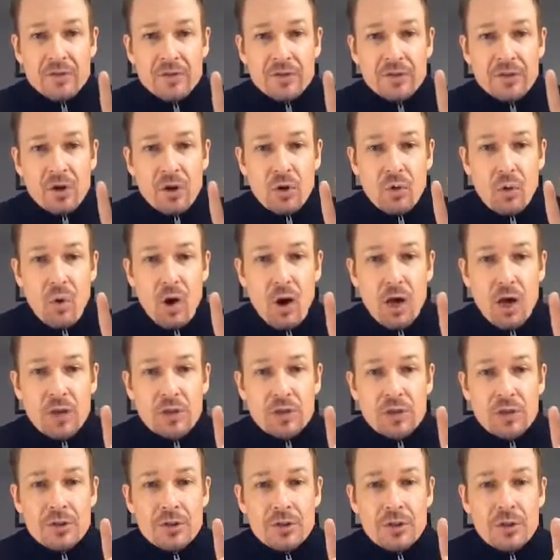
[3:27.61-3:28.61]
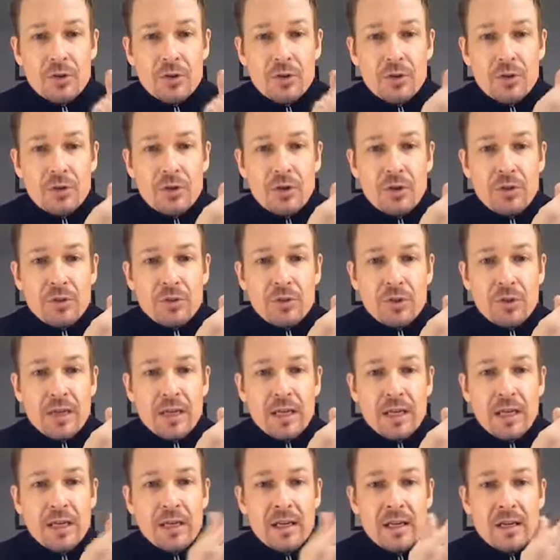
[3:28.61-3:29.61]
So 1, 2,
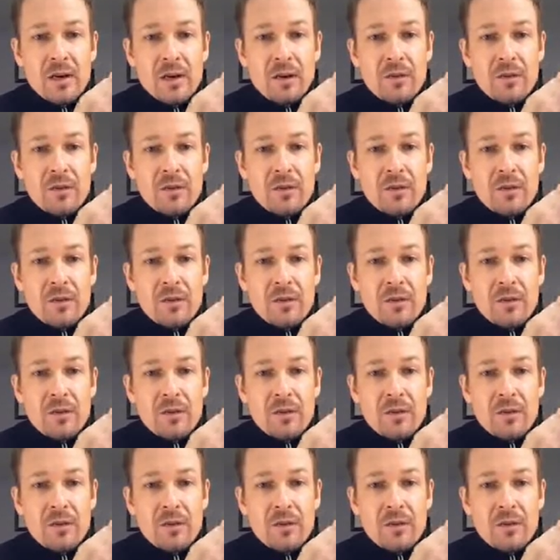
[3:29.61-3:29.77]
3,